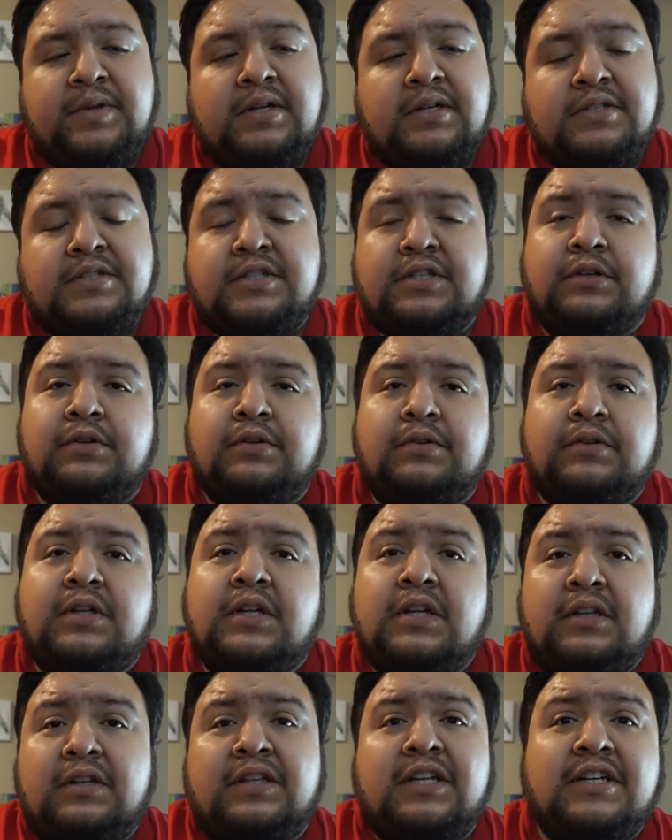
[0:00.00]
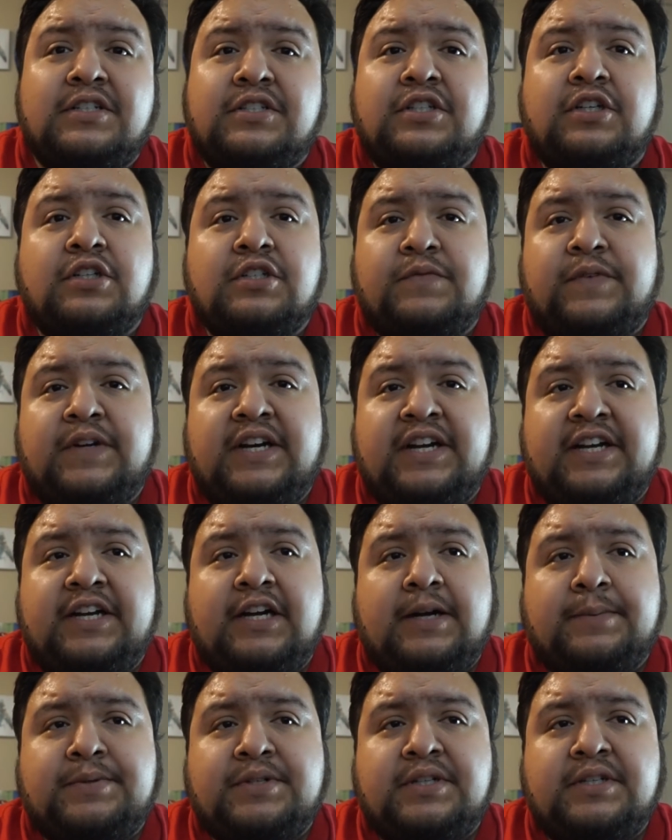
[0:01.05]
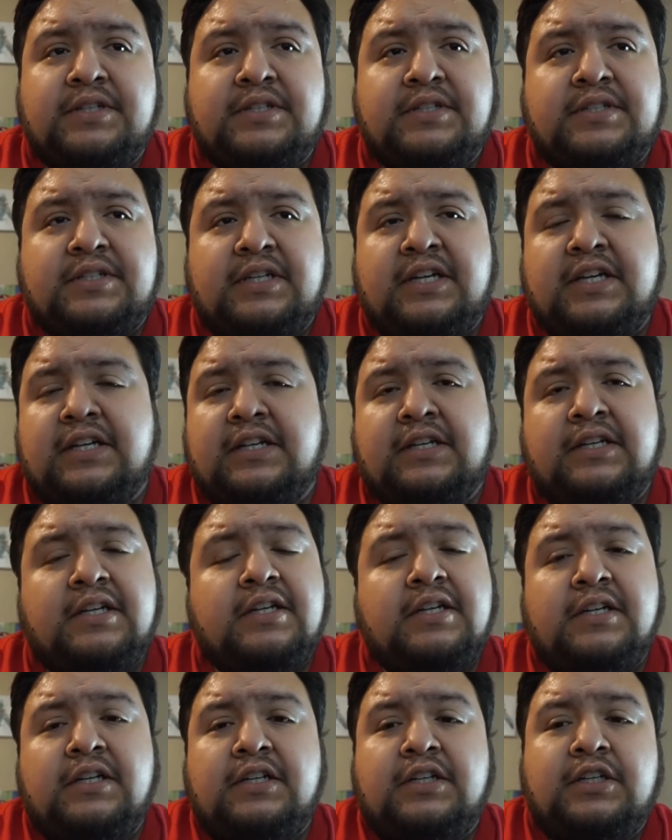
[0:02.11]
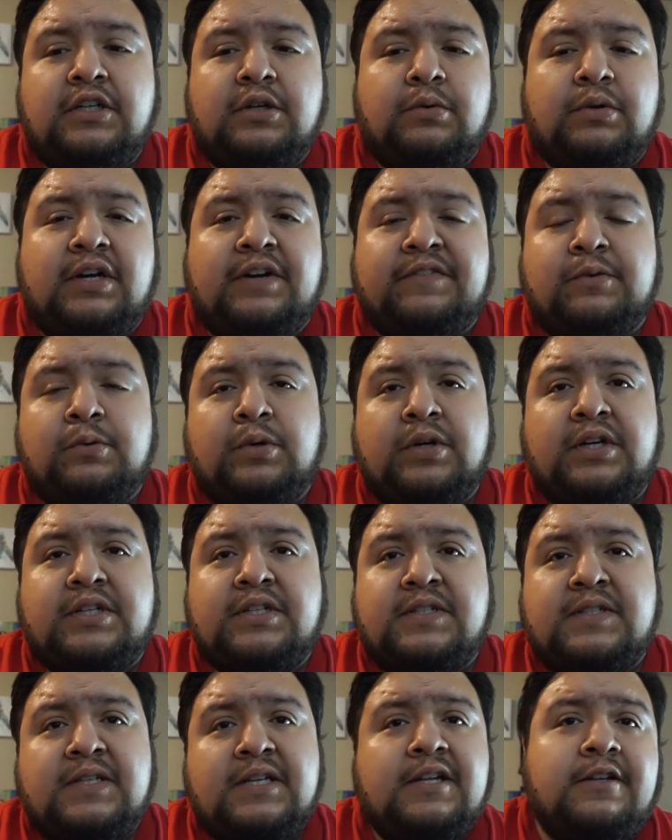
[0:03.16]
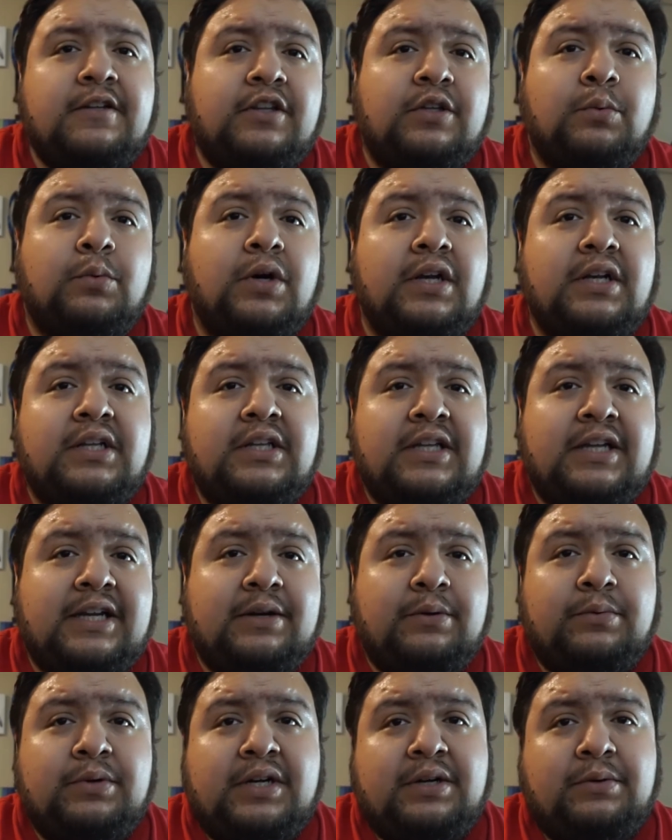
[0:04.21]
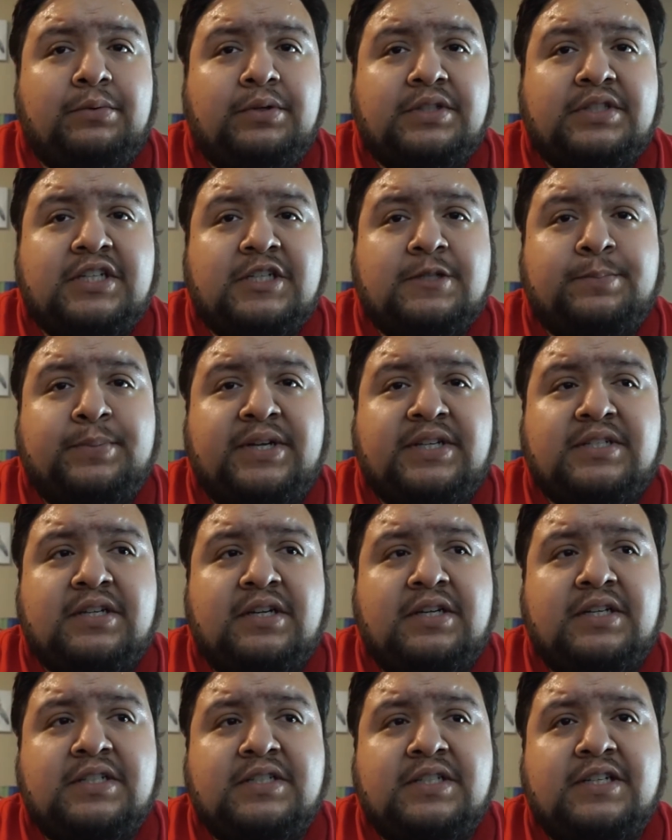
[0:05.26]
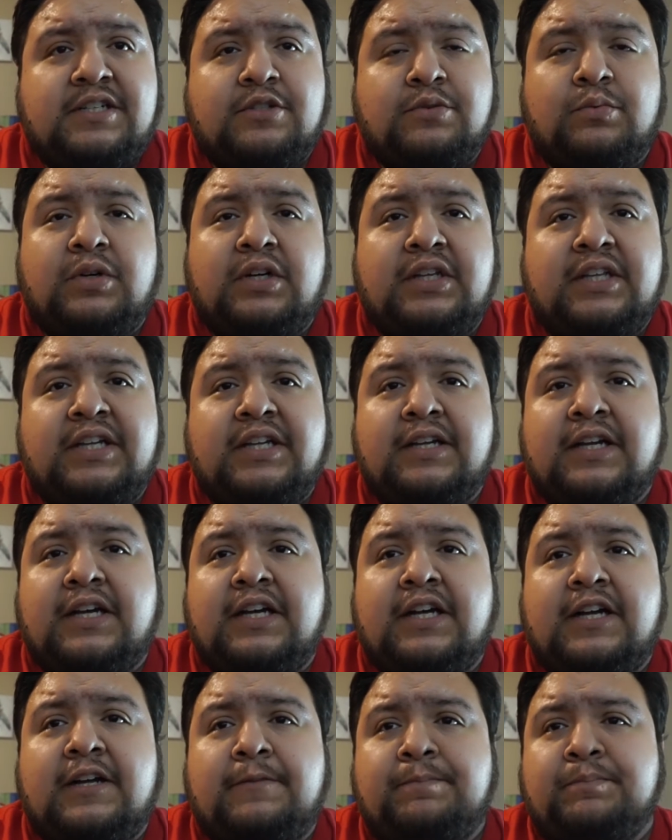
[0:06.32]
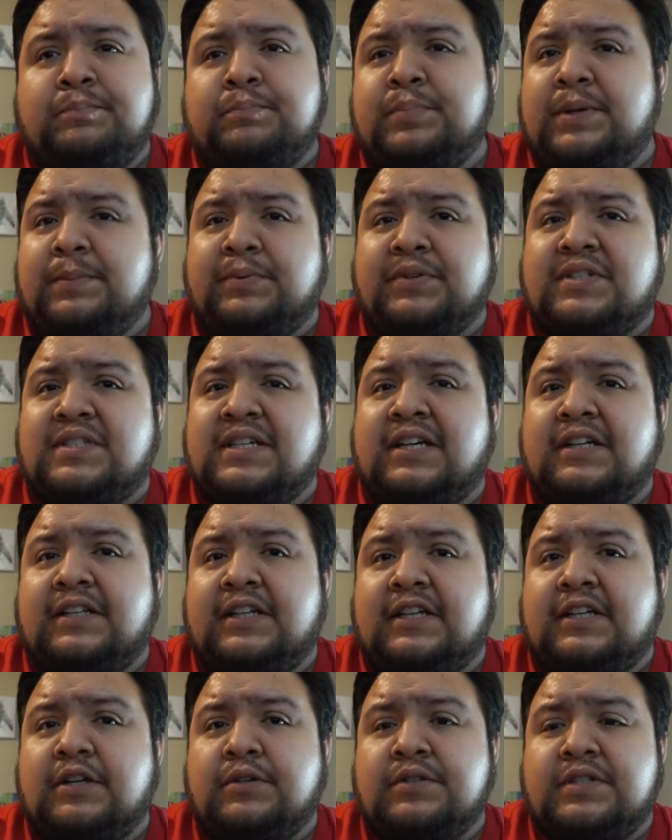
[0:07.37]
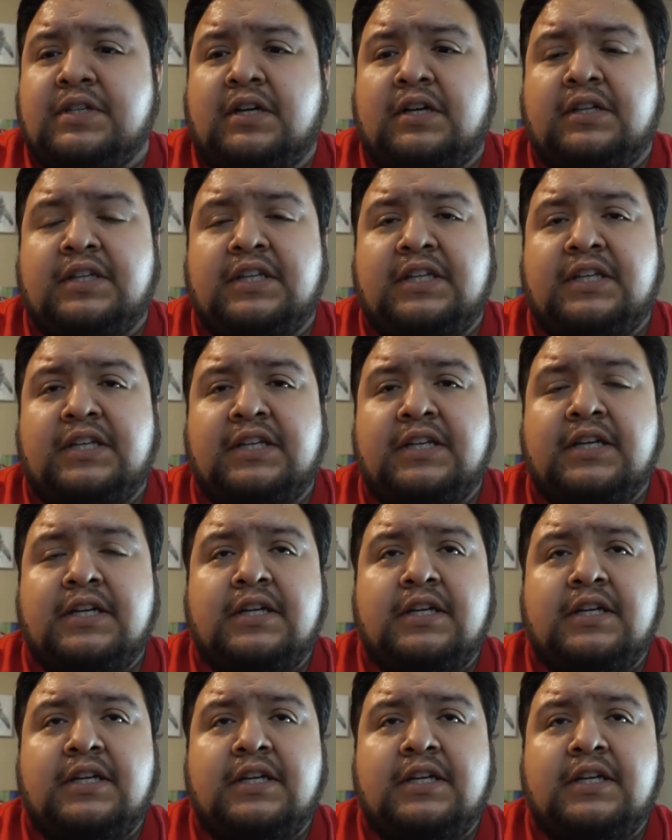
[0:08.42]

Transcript: So there's those varying options, and whatever works. The one that I will touch base on is there's one that people sell that goes on the